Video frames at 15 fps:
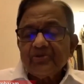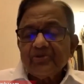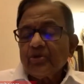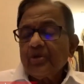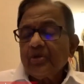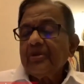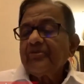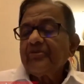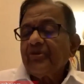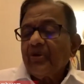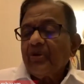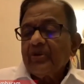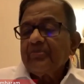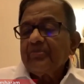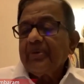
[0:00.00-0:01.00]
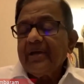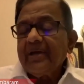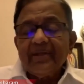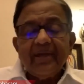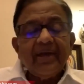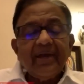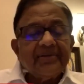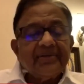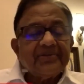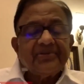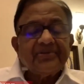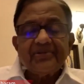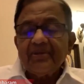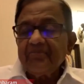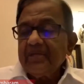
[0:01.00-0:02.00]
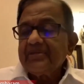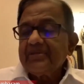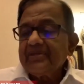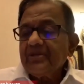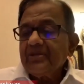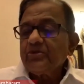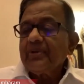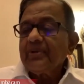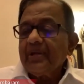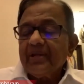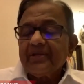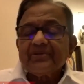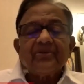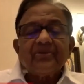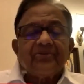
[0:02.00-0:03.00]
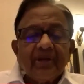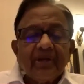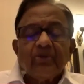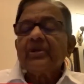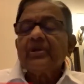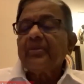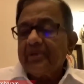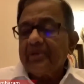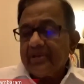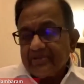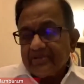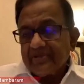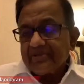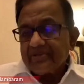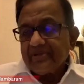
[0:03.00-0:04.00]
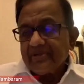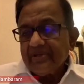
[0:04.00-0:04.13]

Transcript: should have been followed by an AICC meeting to elect a regular president.